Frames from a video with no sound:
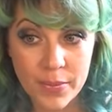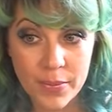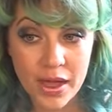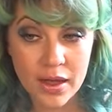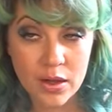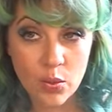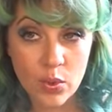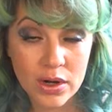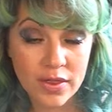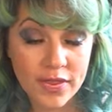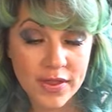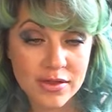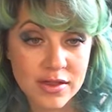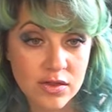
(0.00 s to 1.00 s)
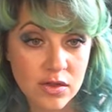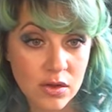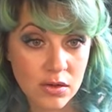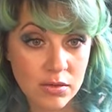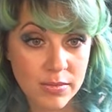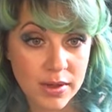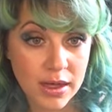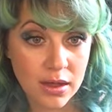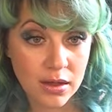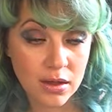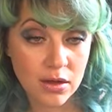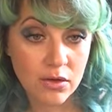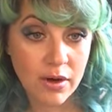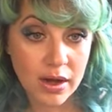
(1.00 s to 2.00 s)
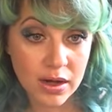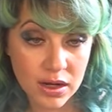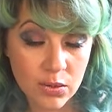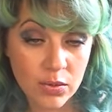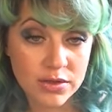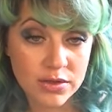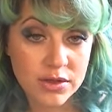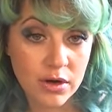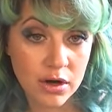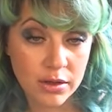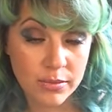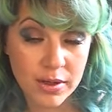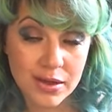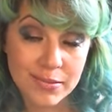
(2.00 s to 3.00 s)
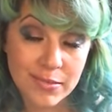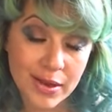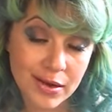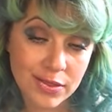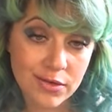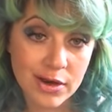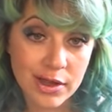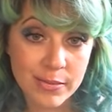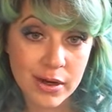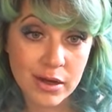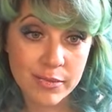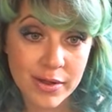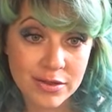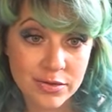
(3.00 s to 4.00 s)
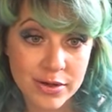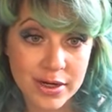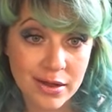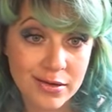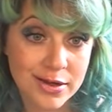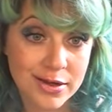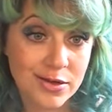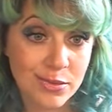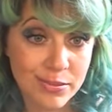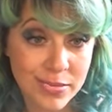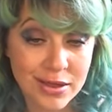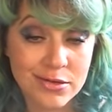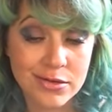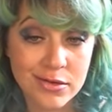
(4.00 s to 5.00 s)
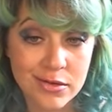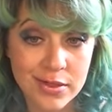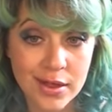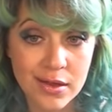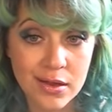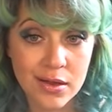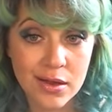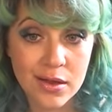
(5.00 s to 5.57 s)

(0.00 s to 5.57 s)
But one of the things he told me Granted, it was an argument, and I'm kind of throwing him under the bus right now, and I don't mean to do that.